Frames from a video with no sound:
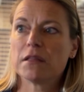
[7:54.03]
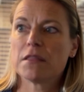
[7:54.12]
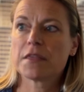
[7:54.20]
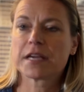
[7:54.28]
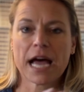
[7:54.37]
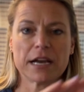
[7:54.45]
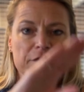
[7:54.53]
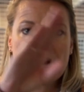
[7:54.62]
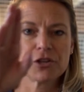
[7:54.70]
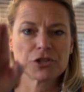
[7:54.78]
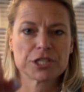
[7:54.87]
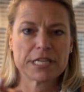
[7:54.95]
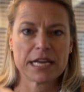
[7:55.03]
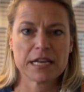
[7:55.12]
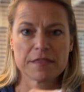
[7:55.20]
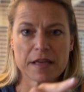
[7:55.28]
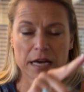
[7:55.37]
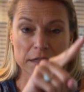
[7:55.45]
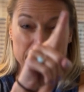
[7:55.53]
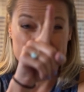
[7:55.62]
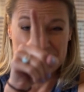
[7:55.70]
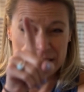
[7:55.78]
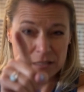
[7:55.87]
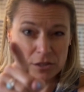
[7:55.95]
the kind of understanding that like
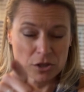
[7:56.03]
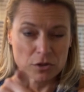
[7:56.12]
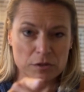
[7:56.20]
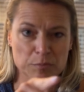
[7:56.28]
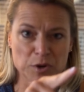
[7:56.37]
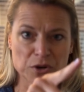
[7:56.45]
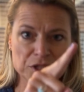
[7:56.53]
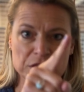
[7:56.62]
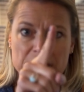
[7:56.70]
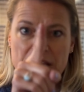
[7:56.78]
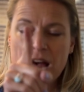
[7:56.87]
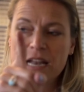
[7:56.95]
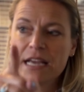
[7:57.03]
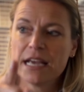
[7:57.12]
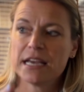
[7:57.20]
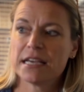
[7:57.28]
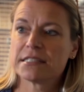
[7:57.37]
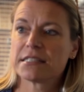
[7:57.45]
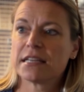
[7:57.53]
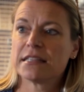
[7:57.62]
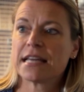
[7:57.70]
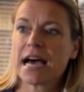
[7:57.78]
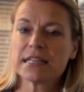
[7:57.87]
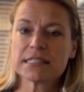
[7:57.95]
cyclical approach to that is
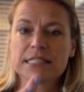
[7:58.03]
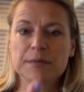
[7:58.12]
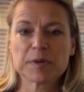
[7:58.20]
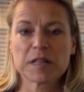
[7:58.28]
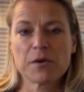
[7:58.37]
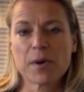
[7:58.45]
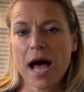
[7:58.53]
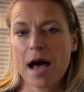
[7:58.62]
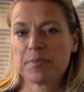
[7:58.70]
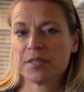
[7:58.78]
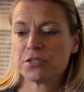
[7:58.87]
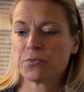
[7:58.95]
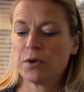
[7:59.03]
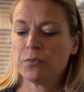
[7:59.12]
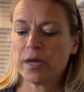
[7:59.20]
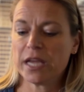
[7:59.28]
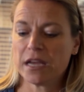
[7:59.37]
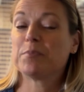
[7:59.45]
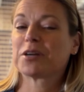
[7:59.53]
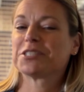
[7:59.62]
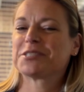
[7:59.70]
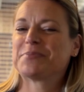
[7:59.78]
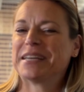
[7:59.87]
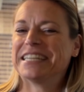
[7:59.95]
that that is typically what happens when we
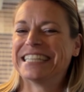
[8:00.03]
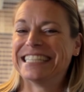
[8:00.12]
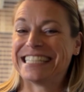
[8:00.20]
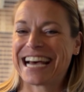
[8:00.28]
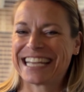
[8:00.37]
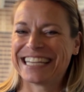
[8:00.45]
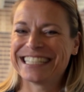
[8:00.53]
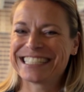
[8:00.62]
participate in a diet.